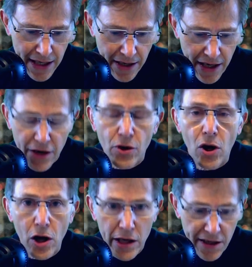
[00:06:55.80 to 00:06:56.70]
in
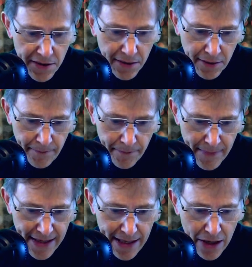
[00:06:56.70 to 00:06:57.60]
August.
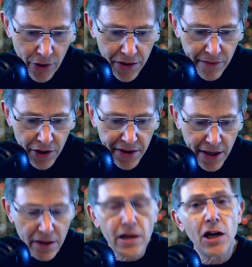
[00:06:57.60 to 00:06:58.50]
We also have our
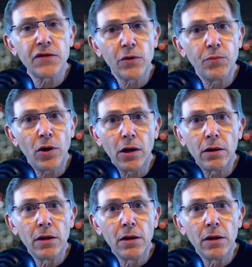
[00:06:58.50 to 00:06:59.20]
second college football